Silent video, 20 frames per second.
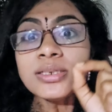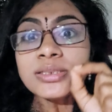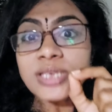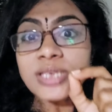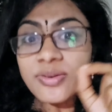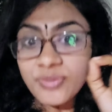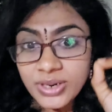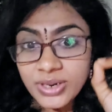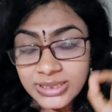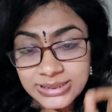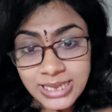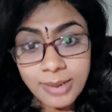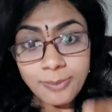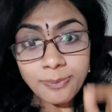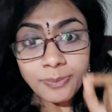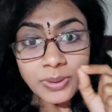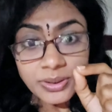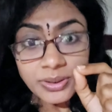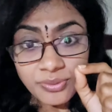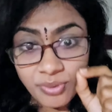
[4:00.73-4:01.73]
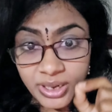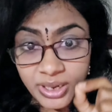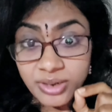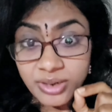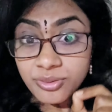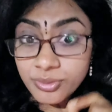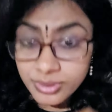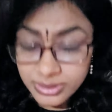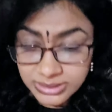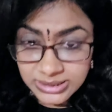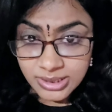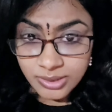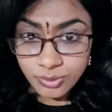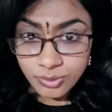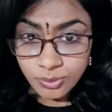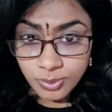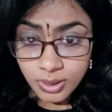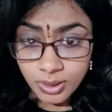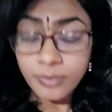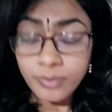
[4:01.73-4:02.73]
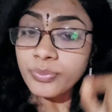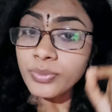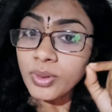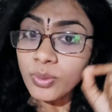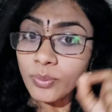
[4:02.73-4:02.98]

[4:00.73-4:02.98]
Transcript: Say for example, trade receivable.